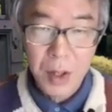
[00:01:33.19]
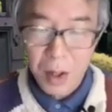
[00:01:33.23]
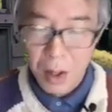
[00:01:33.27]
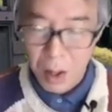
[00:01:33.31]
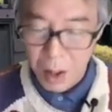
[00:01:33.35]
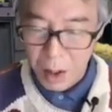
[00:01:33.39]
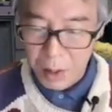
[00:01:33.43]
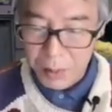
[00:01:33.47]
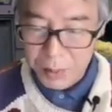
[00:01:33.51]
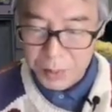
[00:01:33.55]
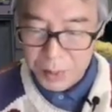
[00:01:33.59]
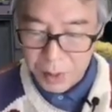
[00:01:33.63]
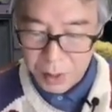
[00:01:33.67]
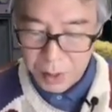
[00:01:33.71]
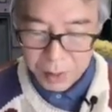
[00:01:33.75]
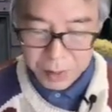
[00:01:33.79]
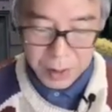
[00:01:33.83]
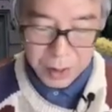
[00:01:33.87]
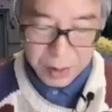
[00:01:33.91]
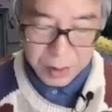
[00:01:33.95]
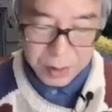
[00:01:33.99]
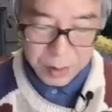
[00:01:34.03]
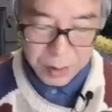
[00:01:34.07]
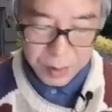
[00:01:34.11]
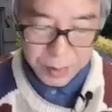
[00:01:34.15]
of
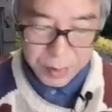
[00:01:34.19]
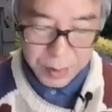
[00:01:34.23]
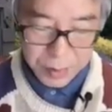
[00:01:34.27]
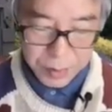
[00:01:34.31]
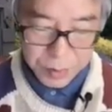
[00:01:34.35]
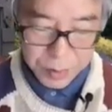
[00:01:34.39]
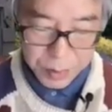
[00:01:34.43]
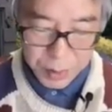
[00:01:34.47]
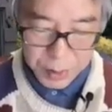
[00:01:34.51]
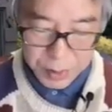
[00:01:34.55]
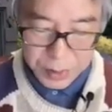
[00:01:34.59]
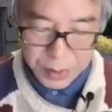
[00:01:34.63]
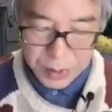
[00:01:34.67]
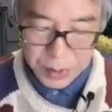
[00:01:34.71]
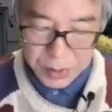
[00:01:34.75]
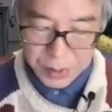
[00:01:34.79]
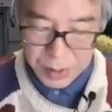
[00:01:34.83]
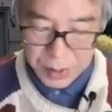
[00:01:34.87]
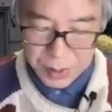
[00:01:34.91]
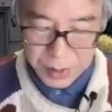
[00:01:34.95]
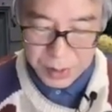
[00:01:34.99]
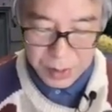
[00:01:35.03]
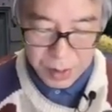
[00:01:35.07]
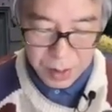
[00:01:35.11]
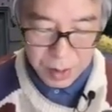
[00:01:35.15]
non-equilibrium
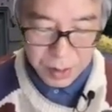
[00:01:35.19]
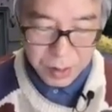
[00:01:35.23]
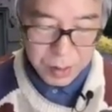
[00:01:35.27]
processes.